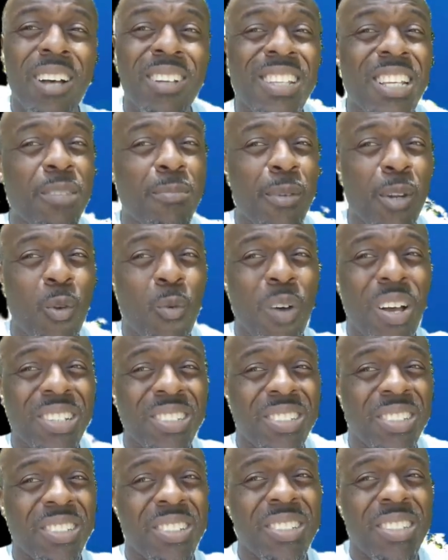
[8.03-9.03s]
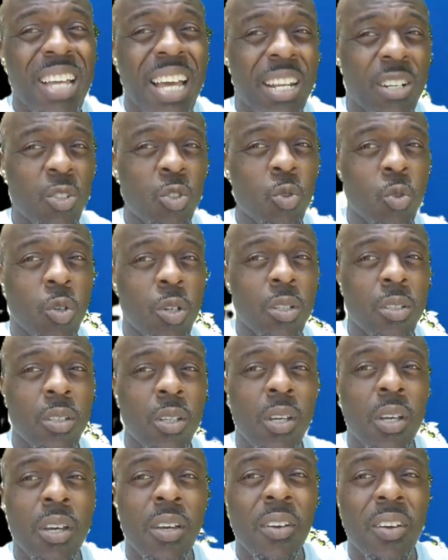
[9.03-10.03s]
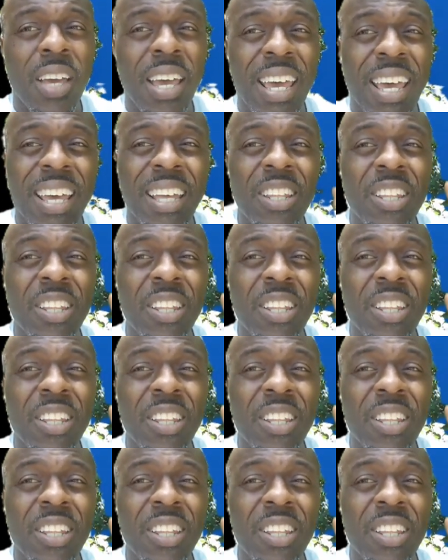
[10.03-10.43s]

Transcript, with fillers: interesting sharks because they can actually swim both